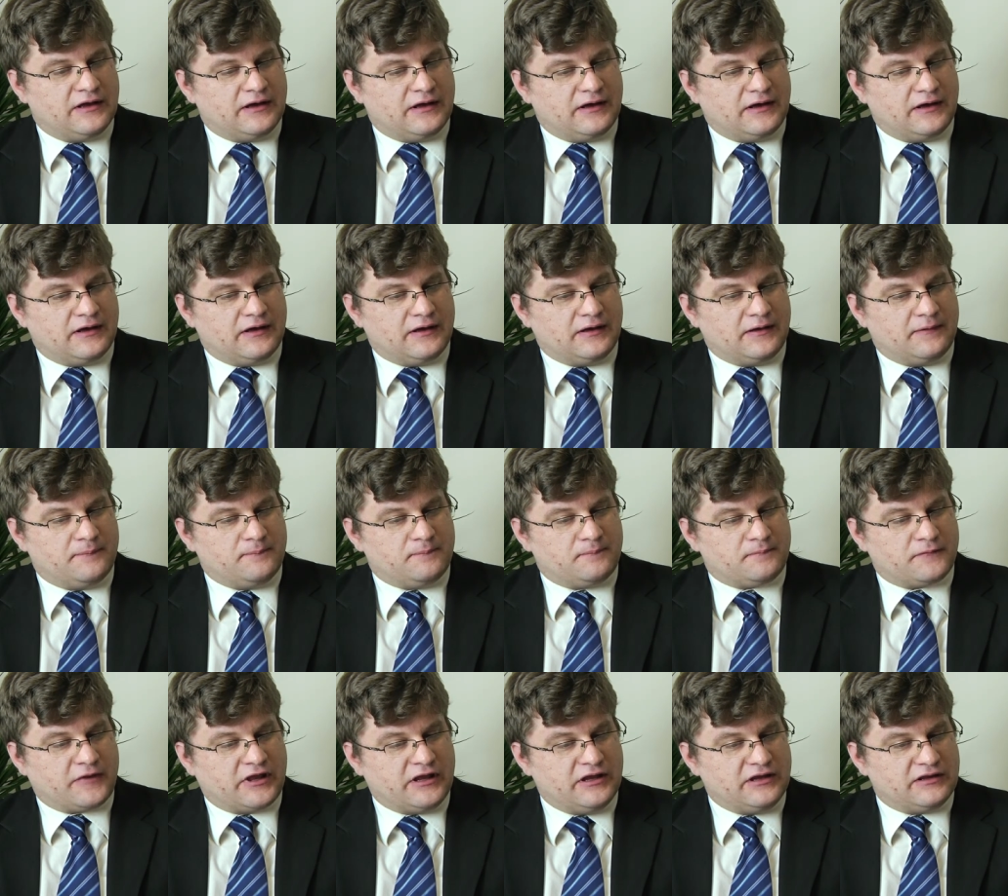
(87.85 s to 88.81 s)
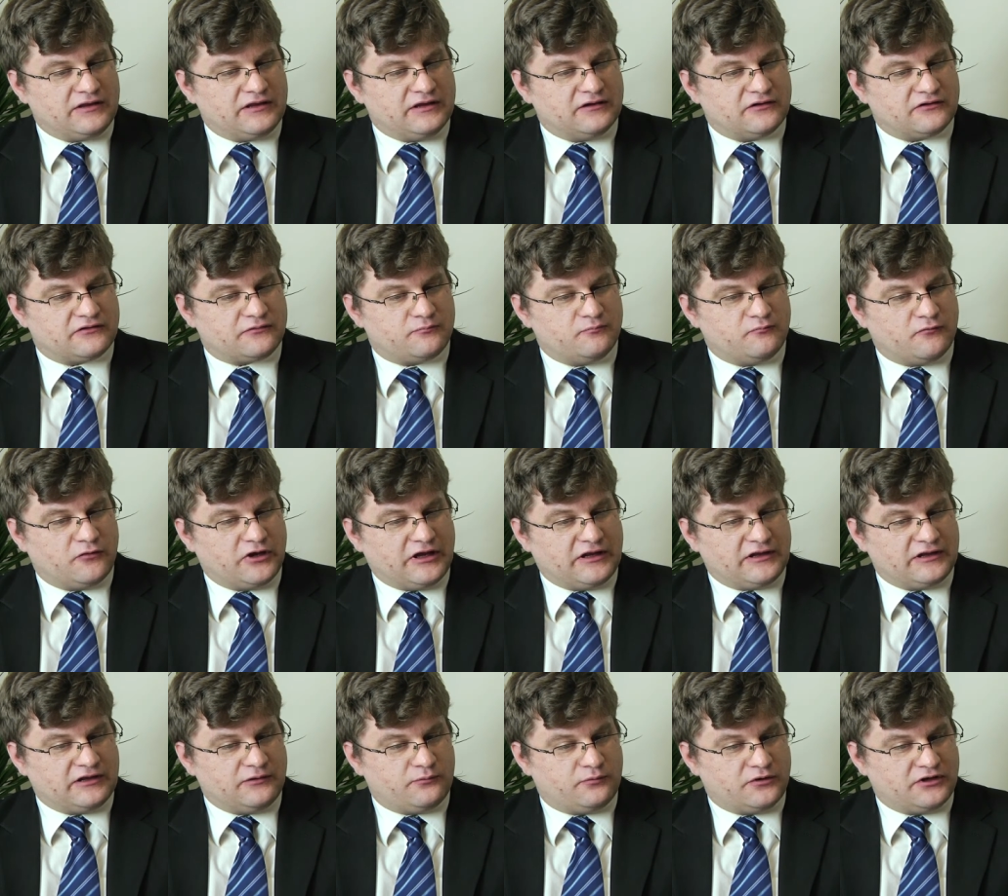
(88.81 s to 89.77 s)
Um, he deals
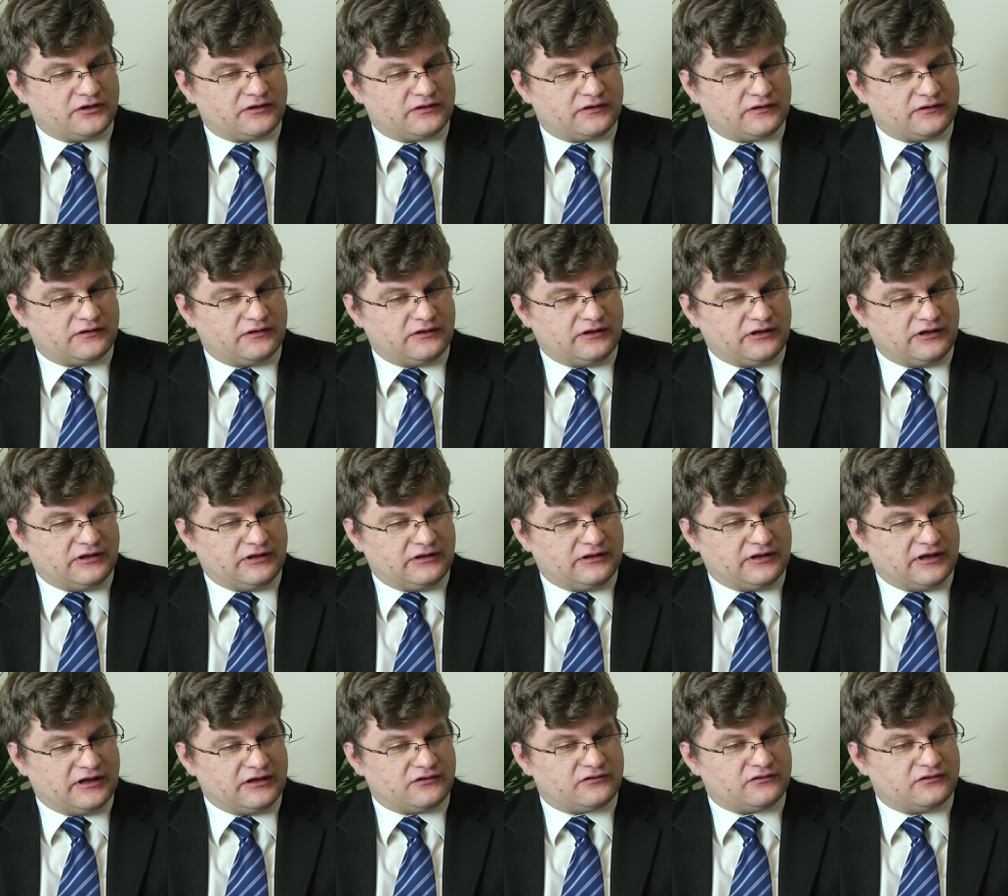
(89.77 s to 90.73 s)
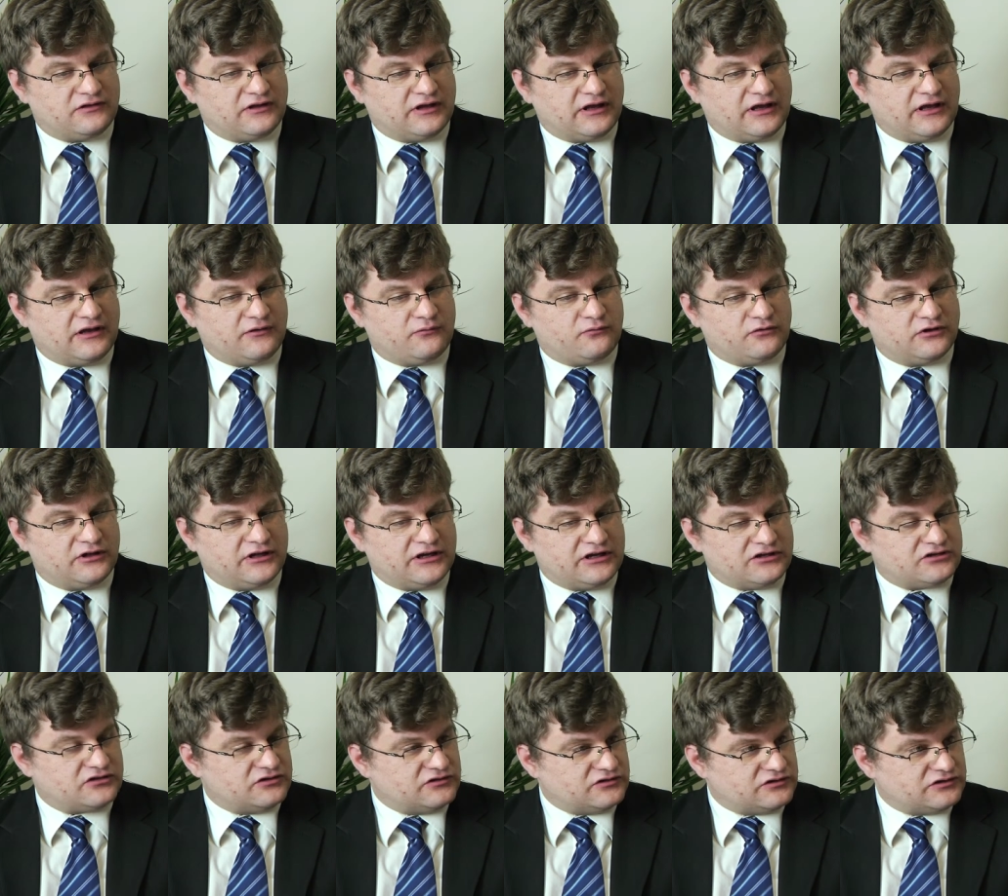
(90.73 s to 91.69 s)
mainly with the day-to-day -day
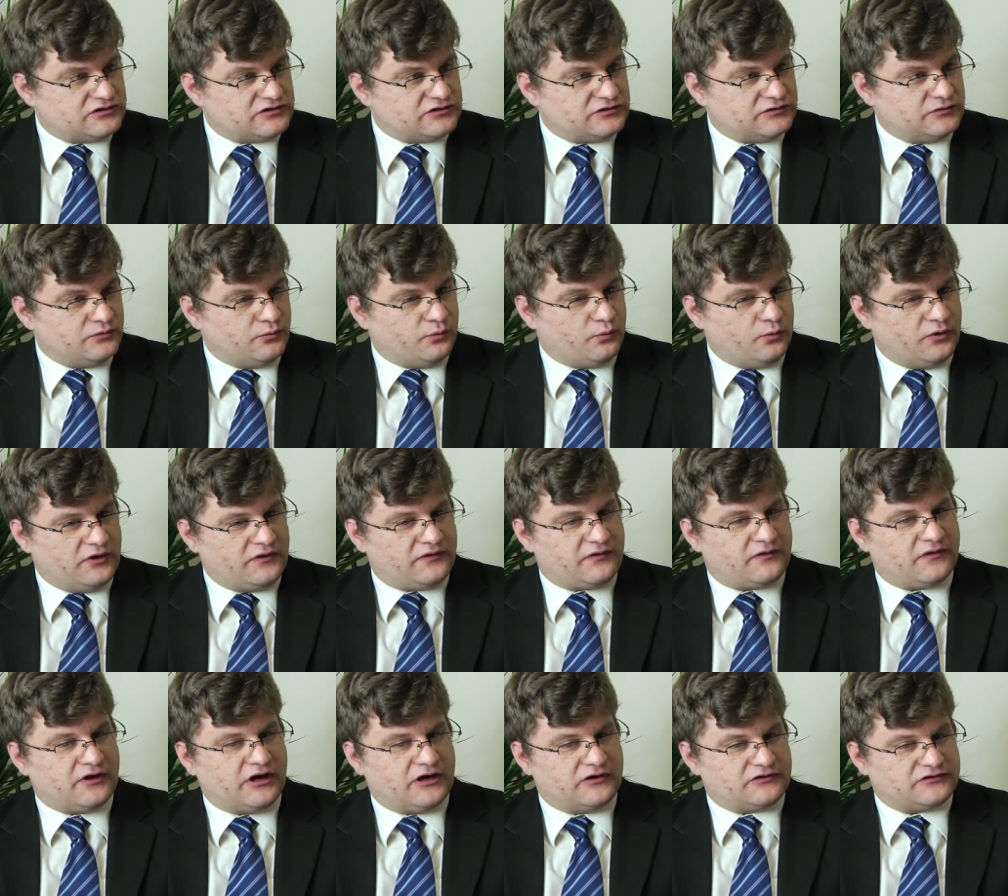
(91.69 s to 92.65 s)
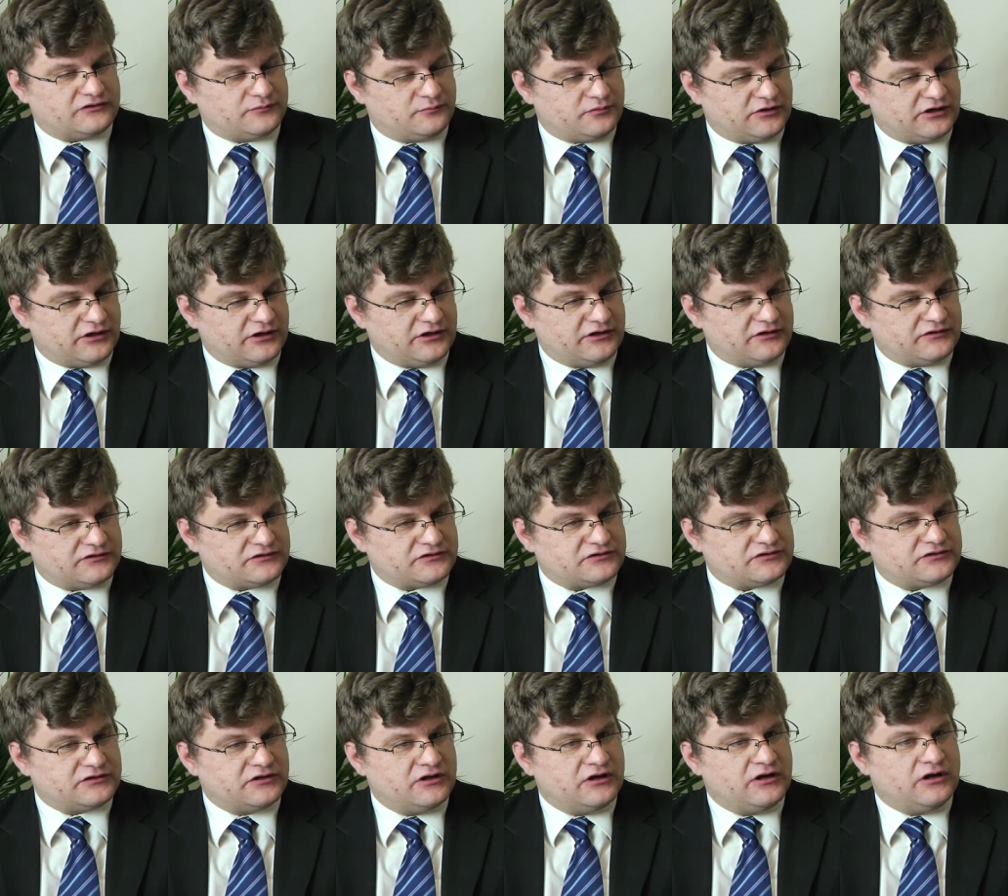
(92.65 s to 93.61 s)
relations with our
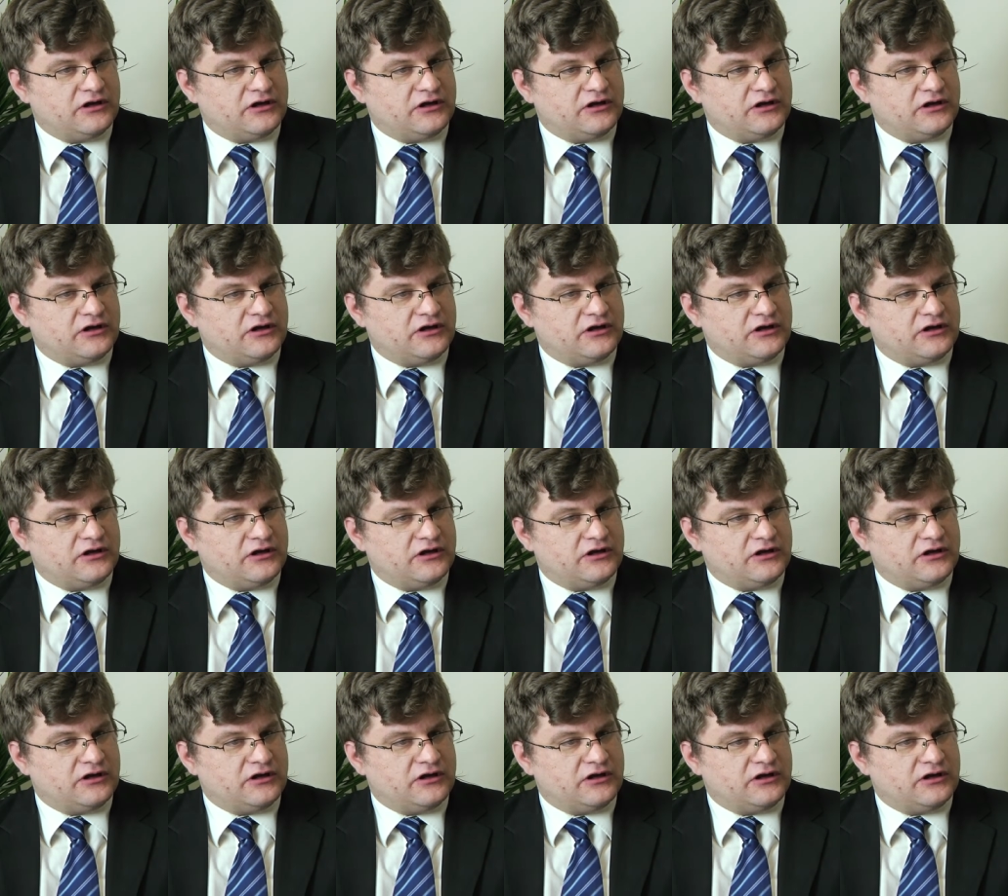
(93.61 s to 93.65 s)
suppliers.